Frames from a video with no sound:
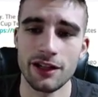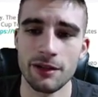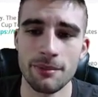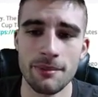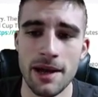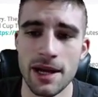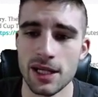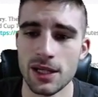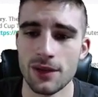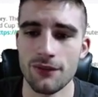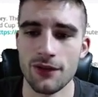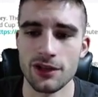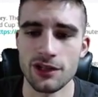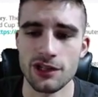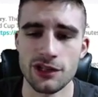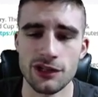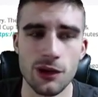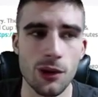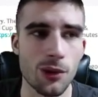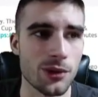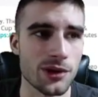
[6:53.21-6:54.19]
Good matchup
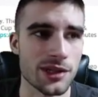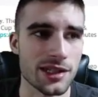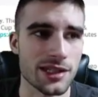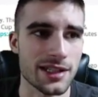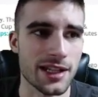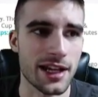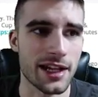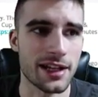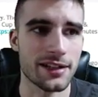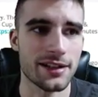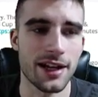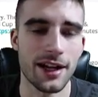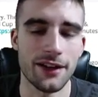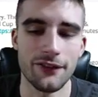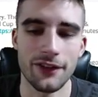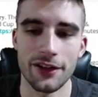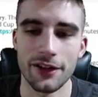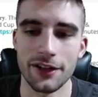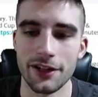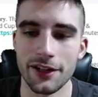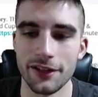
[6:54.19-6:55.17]
versus Golden State,
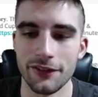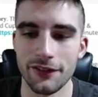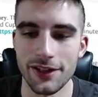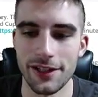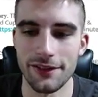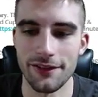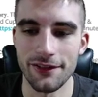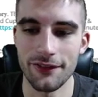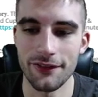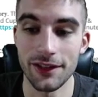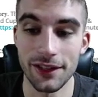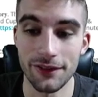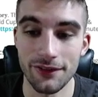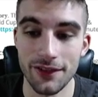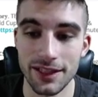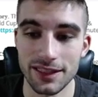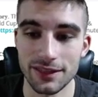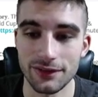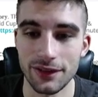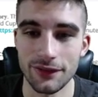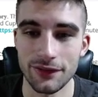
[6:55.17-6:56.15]
very good def
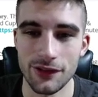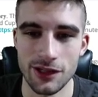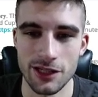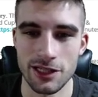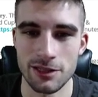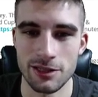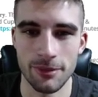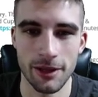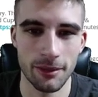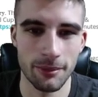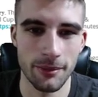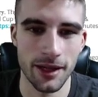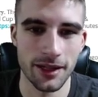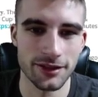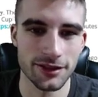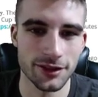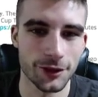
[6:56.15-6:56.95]
defensively versus big men.